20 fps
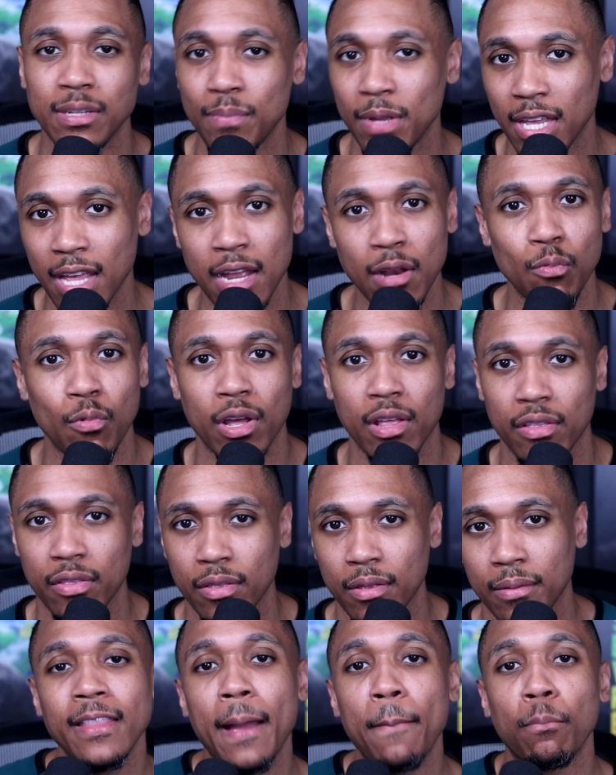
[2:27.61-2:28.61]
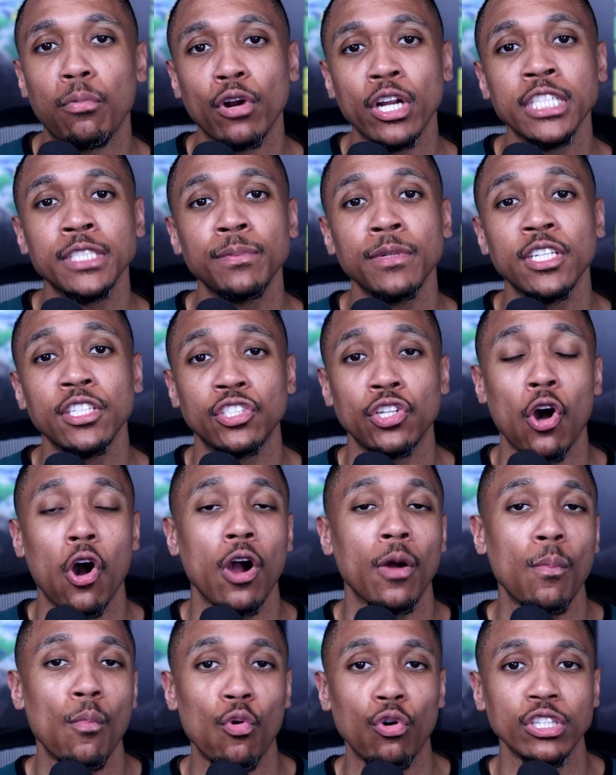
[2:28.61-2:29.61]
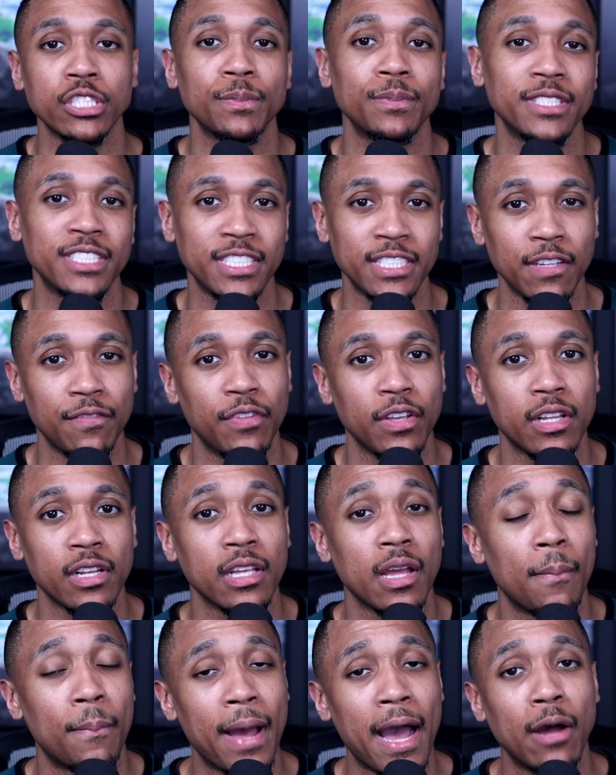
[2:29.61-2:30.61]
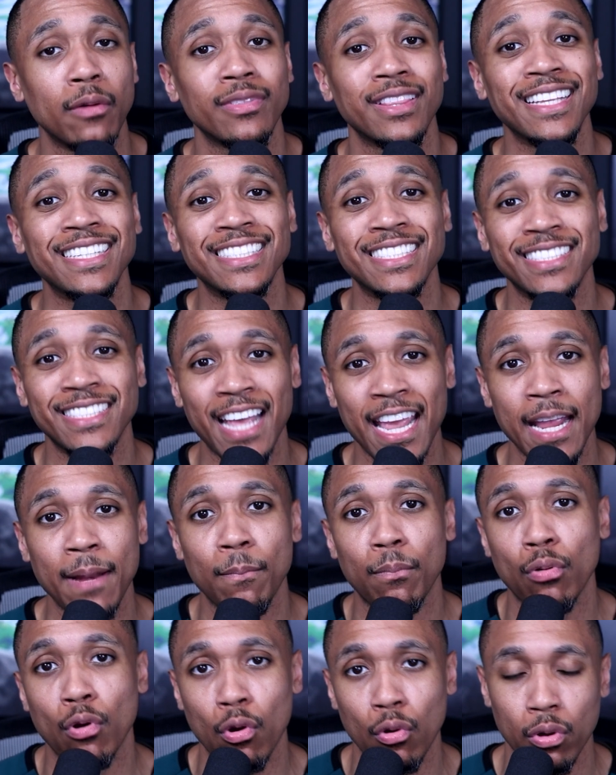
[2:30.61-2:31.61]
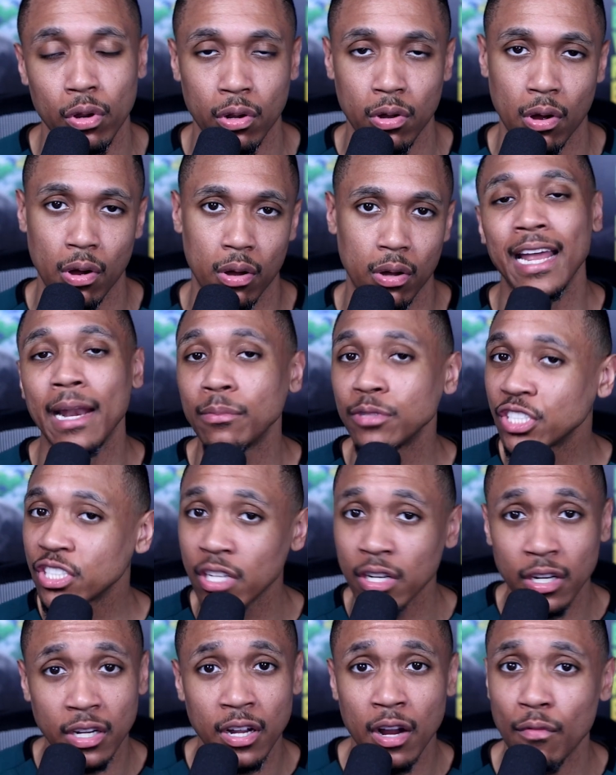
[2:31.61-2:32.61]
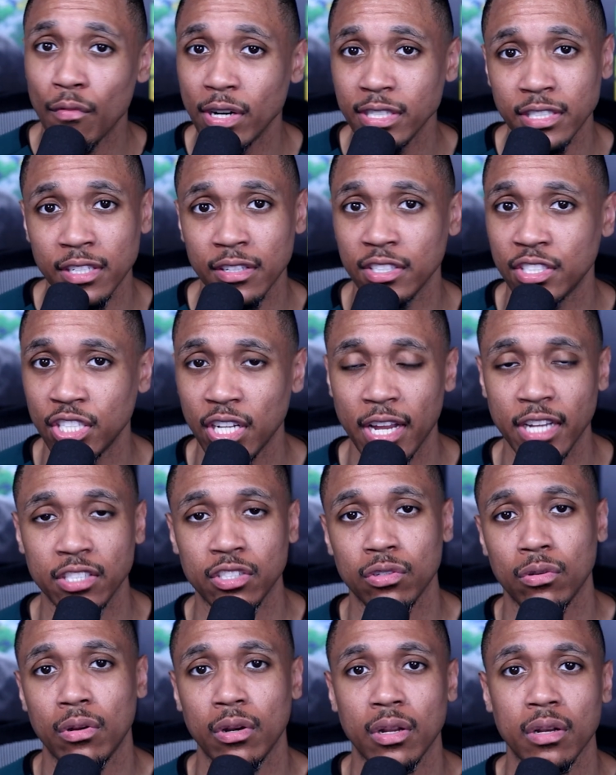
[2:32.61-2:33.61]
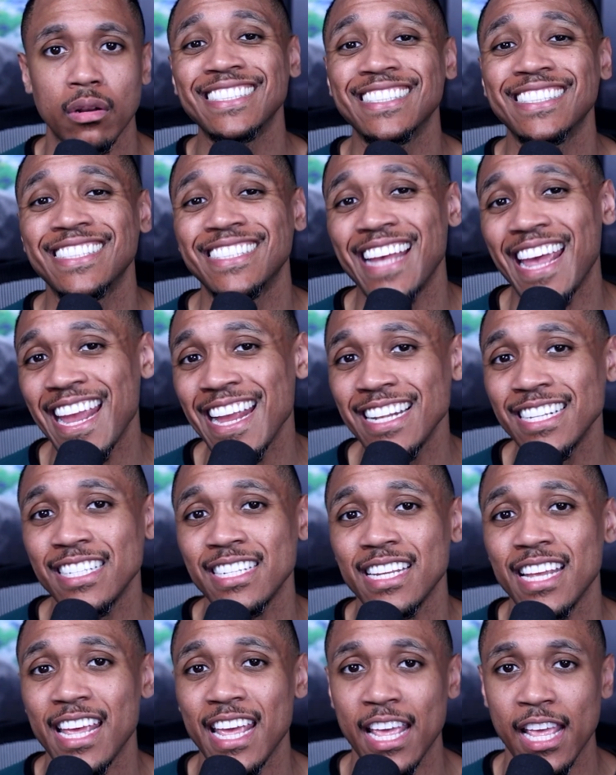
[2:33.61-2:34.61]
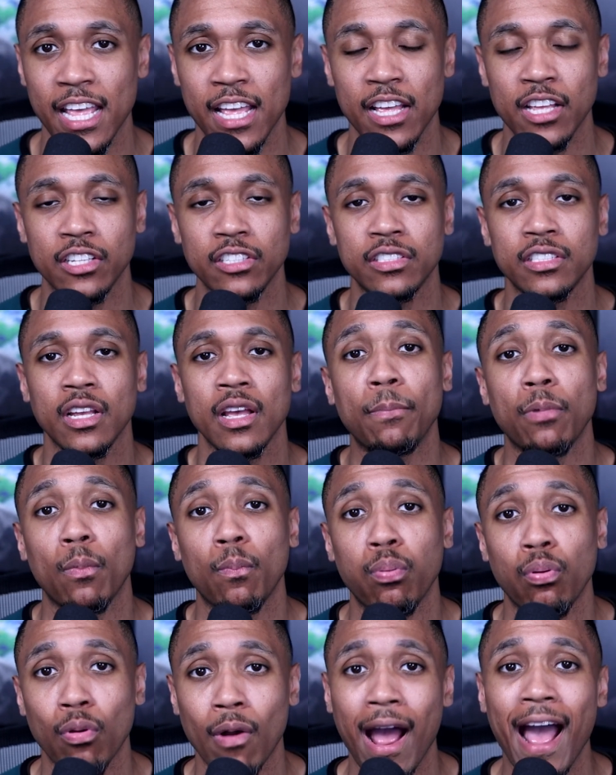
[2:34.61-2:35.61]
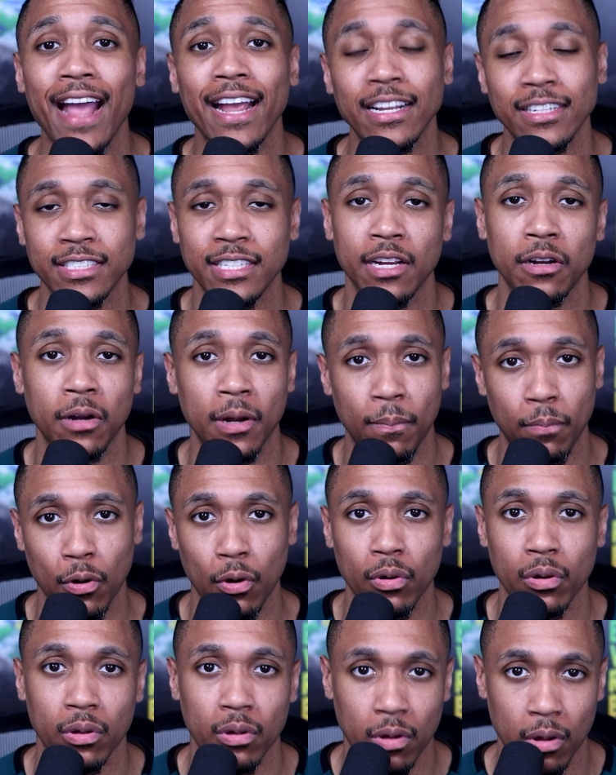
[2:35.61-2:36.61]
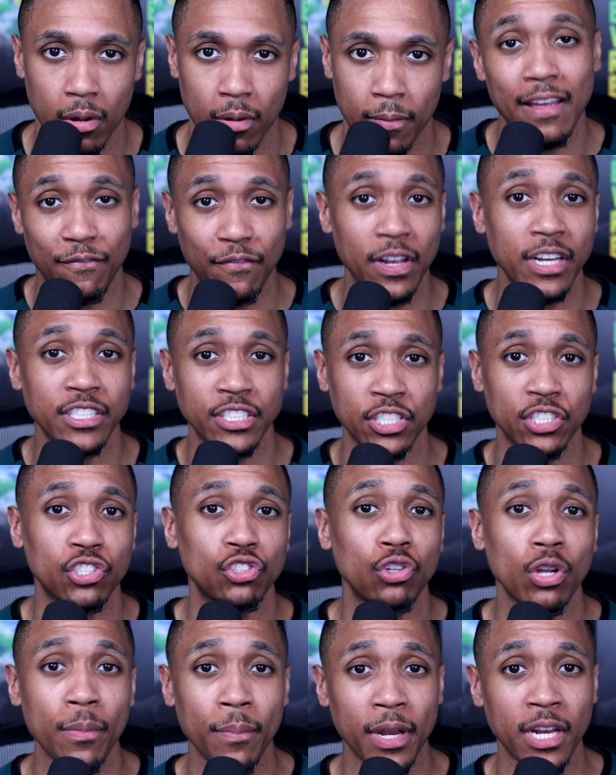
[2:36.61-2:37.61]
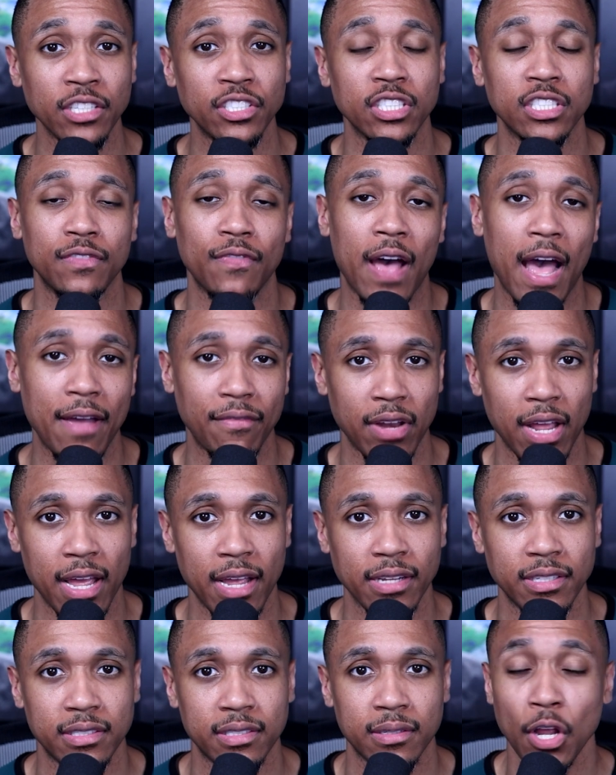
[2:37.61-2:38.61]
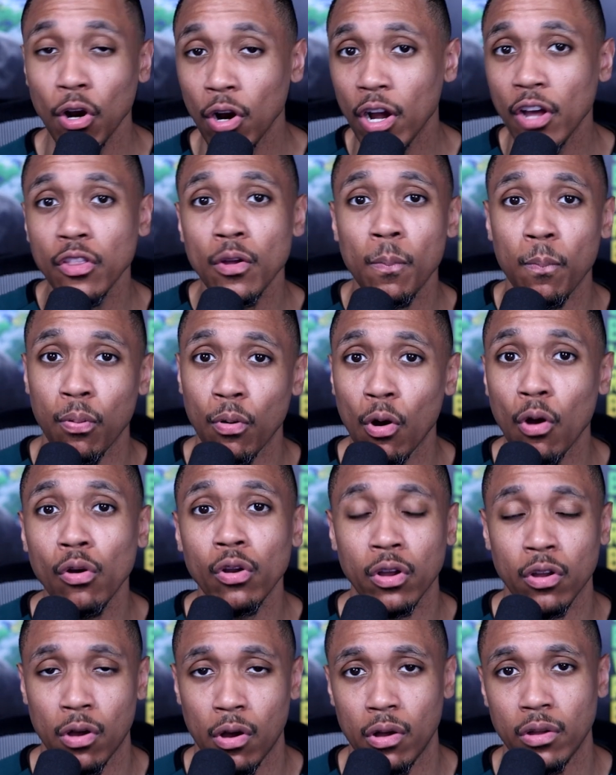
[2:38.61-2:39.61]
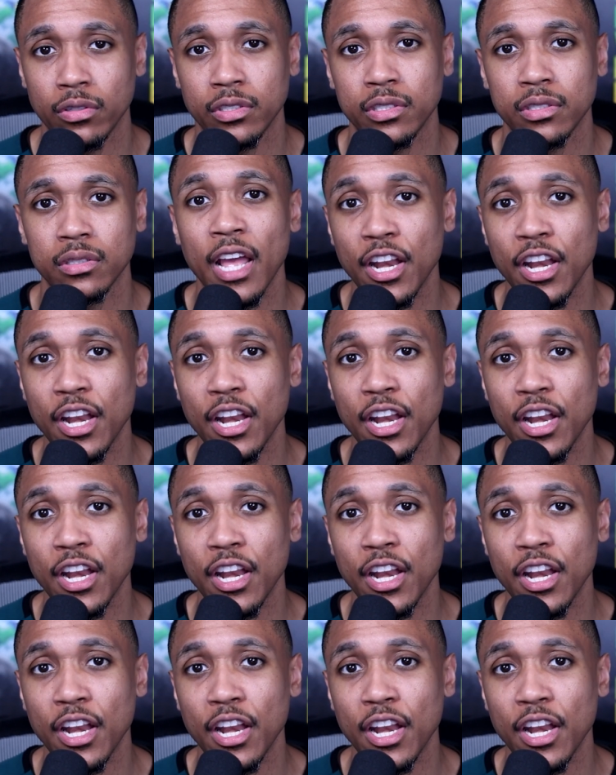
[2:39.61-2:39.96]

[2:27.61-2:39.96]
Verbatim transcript: to begin with. That brings me to talk more specifically about the SAINT protocol. And I'm just gonna cut right to the chase on it. SAINT is a proprietary protocol that finishes treatment in just five days. There are other protocols